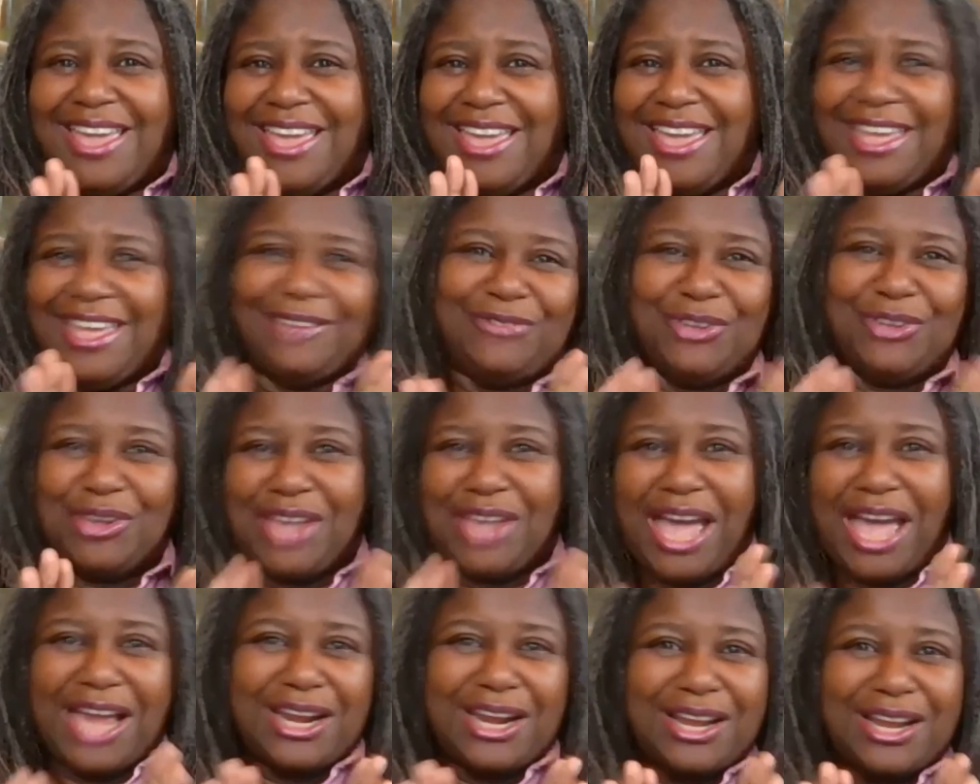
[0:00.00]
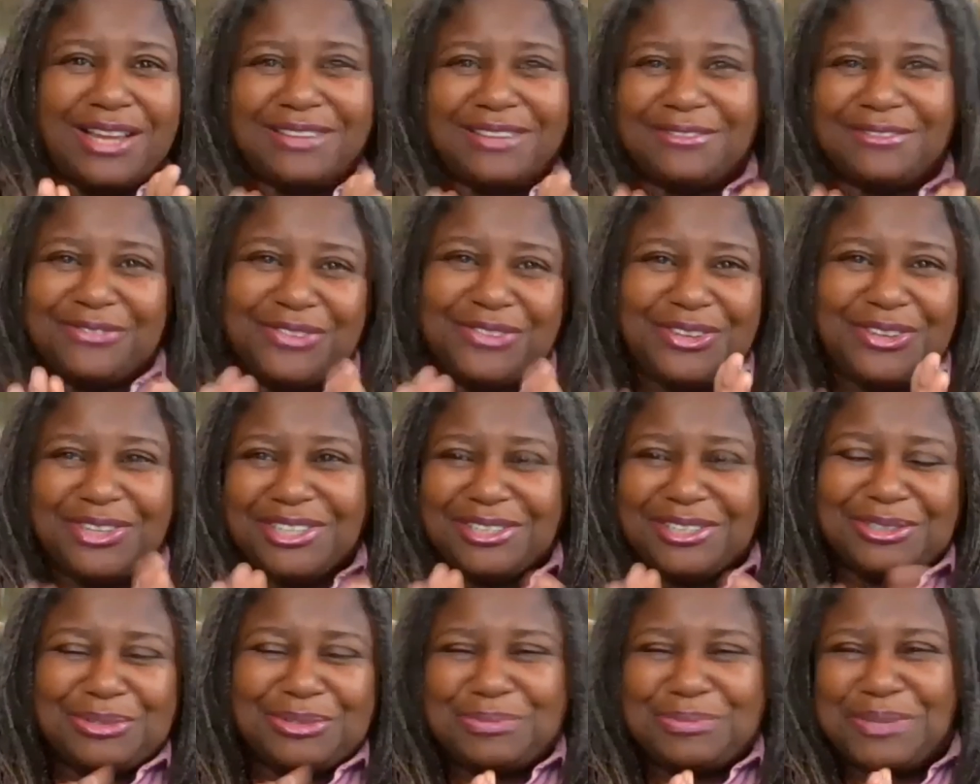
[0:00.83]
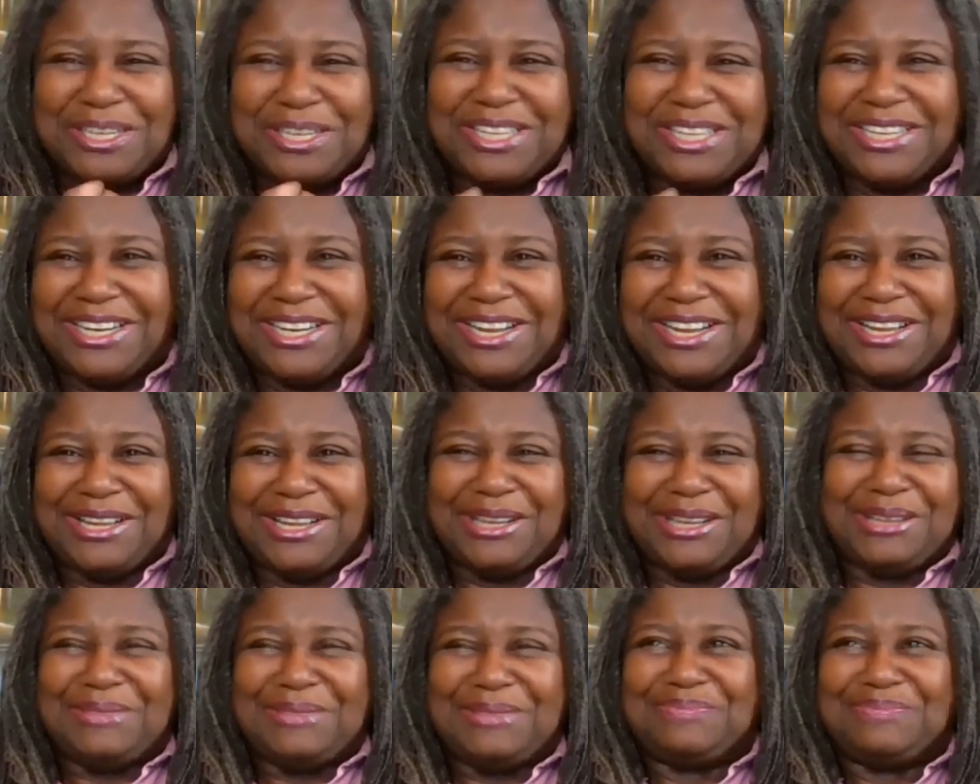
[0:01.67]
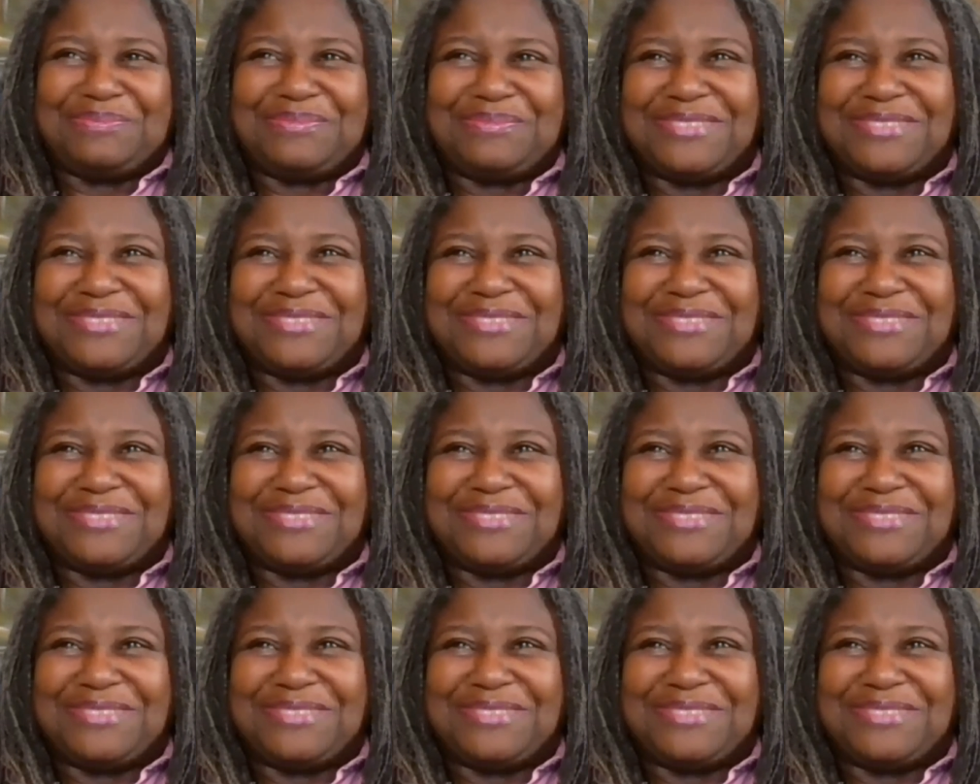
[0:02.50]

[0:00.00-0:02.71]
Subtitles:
If you're a little bit um,